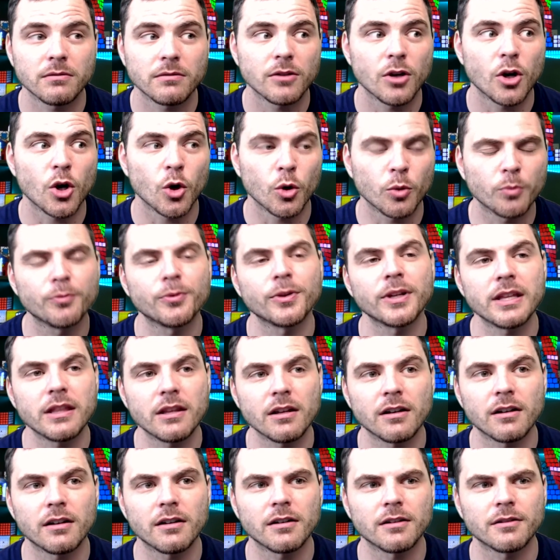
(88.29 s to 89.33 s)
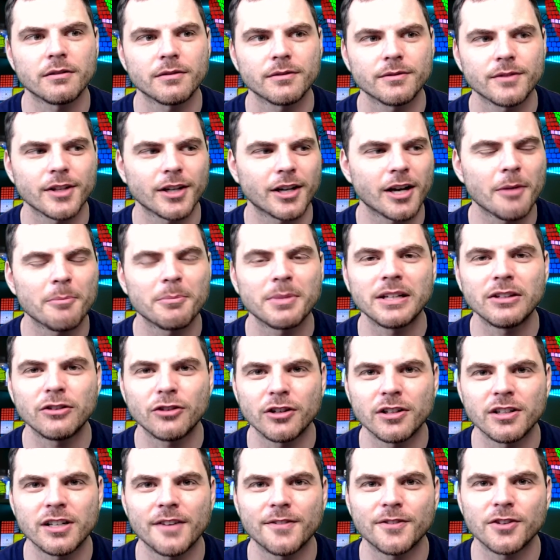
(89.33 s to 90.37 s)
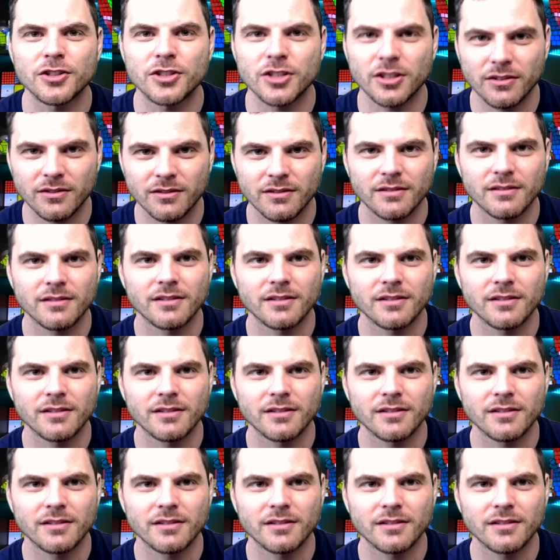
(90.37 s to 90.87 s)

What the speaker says: hopefully the company is good enough to just